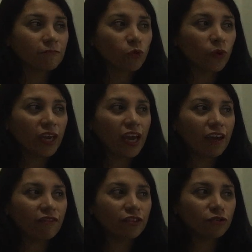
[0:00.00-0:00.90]
We
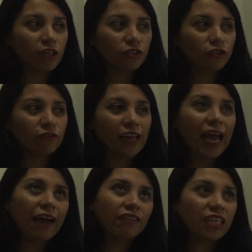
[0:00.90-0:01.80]
have the structure of
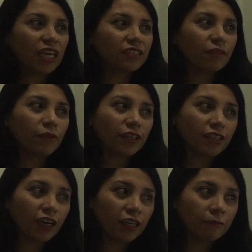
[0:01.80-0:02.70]
have and get something
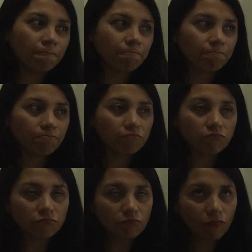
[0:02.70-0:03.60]
done,
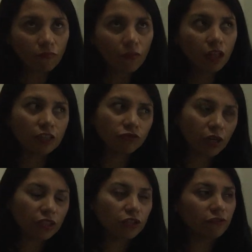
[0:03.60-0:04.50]
the
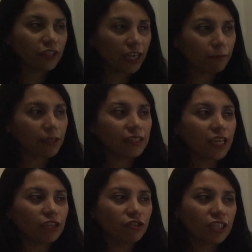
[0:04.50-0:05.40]
structure of get plus
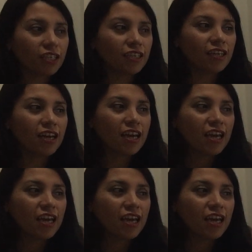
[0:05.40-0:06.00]
ing.